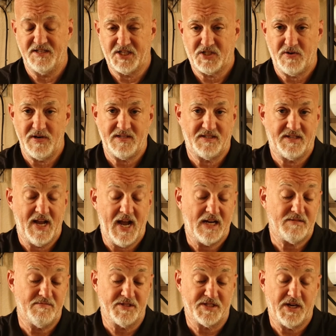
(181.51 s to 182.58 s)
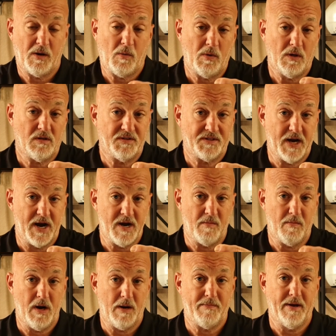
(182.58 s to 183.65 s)
string's attached from your steering wheel down your
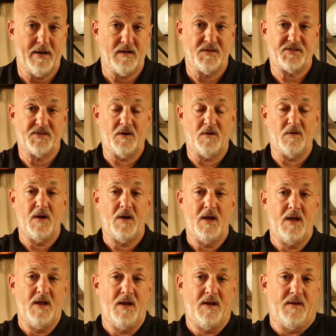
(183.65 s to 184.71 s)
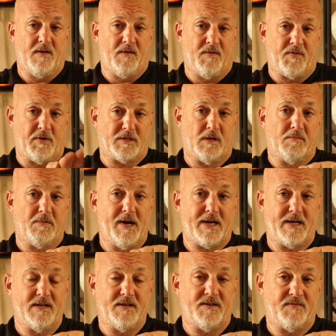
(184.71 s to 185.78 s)
brake pedal. So threshold
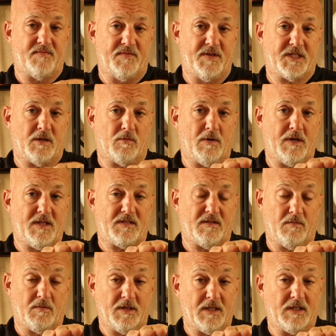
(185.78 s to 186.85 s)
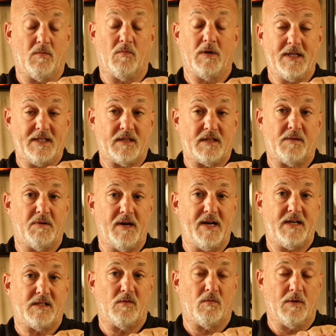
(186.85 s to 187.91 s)
braking, initial release of the
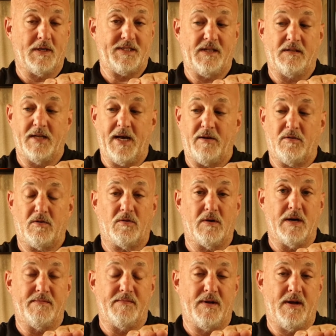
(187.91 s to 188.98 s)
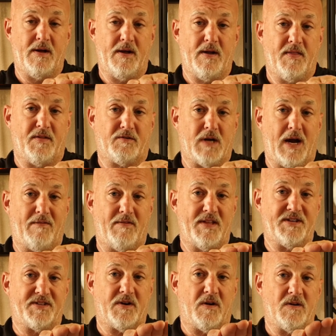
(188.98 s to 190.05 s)
brakes, releasing lateral grip, the driver
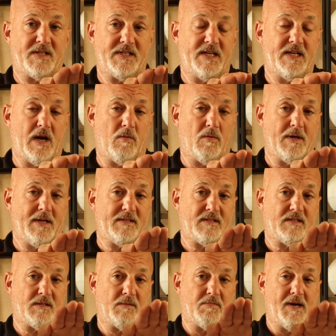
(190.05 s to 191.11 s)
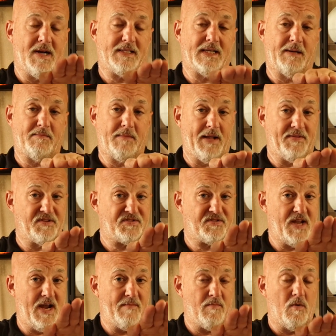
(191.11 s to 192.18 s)
then turns in and releases the brakes at the
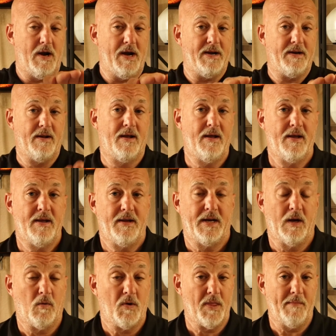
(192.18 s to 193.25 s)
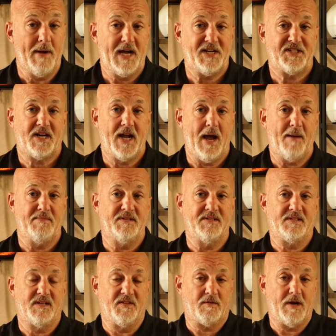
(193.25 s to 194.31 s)
same rate. Now where the magic
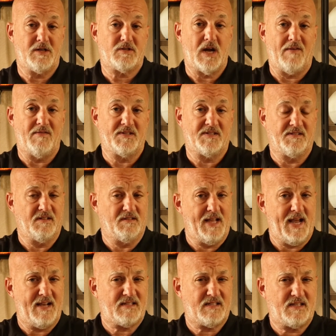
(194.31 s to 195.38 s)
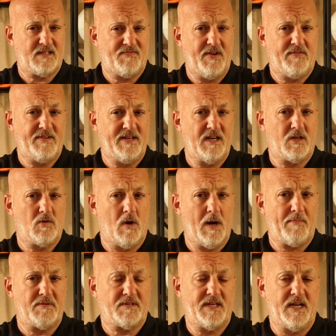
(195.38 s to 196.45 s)
happens on the great drivers is the last 15 to
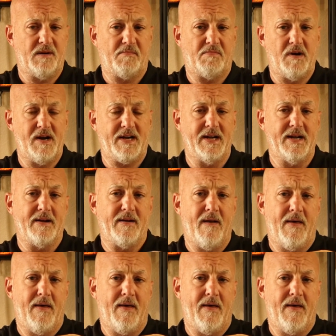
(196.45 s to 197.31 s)
20% of braking